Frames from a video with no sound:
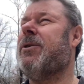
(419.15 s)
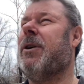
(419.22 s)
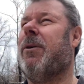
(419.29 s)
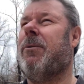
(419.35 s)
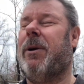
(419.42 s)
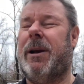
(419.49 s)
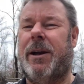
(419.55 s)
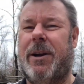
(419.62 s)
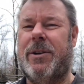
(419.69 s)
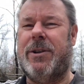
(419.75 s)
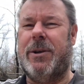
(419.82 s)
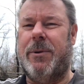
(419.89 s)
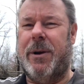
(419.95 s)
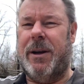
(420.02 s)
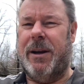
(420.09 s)
not really going to
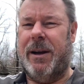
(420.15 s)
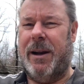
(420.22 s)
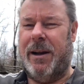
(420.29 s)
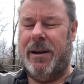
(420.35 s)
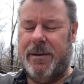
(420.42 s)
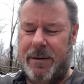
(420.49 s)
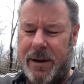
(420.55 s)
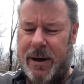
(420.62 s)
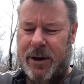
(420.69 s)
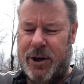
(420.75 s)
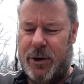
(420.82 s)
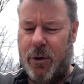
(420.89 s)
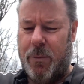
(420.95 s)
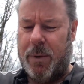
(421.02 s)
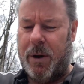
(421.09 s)
do it in a in a
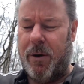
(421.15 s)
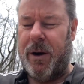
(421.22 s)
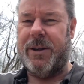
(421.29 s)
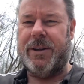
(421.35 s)
short period of